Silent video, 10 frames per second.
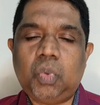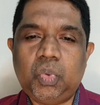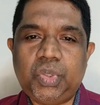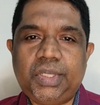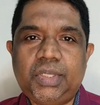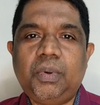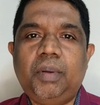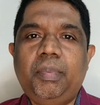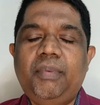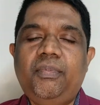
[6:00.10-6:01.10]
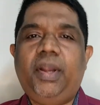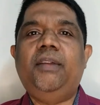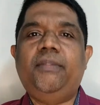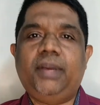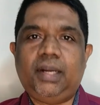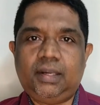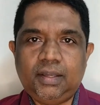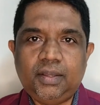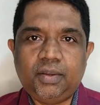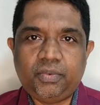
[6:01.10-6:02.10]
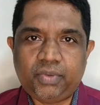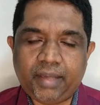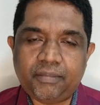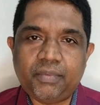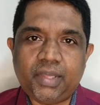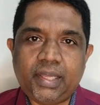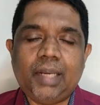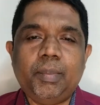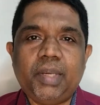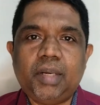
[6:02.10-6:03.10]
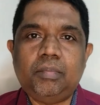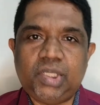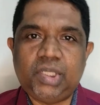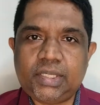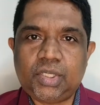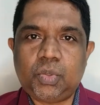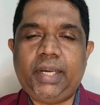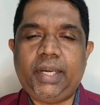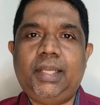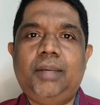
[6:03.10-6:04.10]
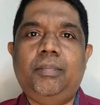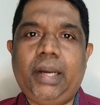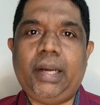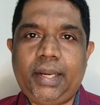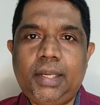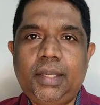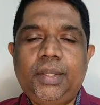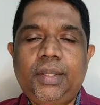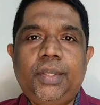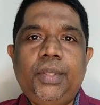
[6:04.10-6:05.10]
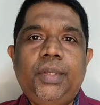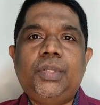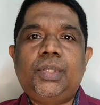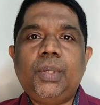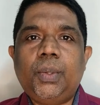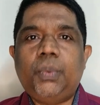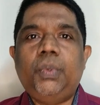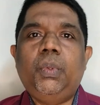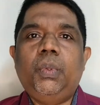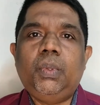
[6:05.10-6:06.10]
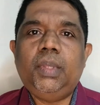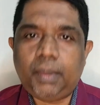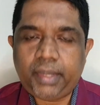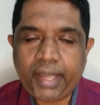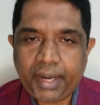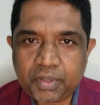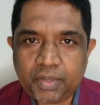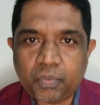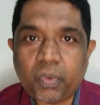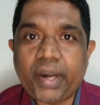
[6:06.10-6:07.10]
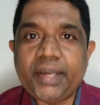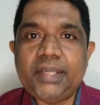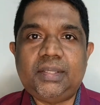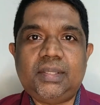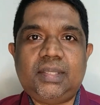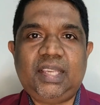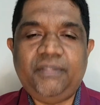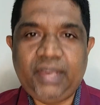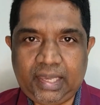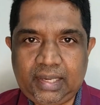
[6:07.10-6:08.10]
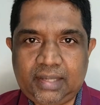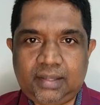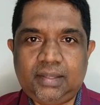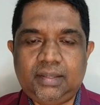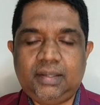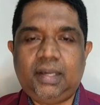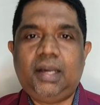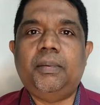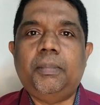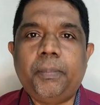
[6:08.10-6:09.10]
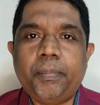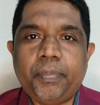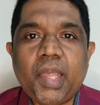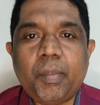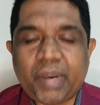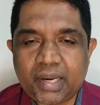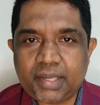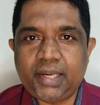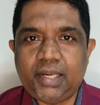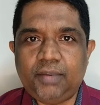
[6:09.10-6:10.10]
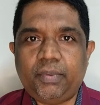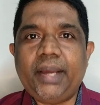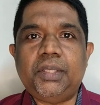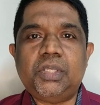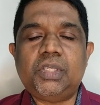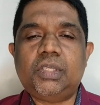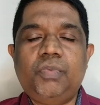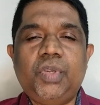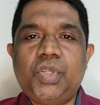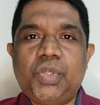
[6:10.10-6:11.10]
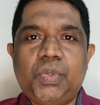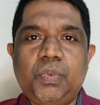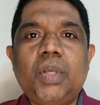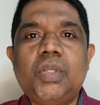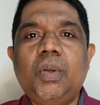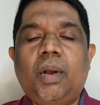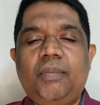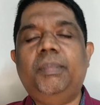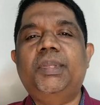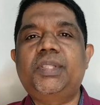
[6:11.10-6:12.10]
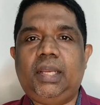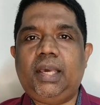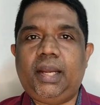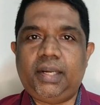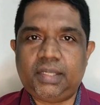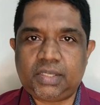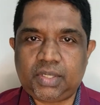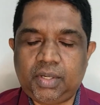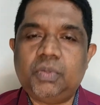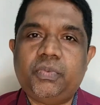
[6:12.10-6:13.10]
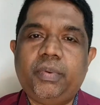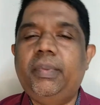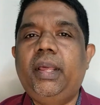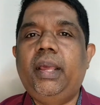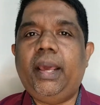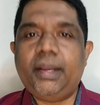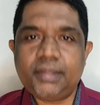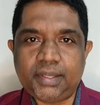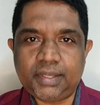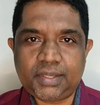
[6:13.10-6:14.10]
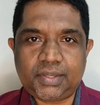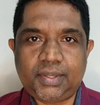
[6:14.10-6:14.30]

it's going to be very difficult for them with their limited budgets to enter that market. So they had to devise a vehicle, a marketing device, which was not from the skincare industry, it was from another industry.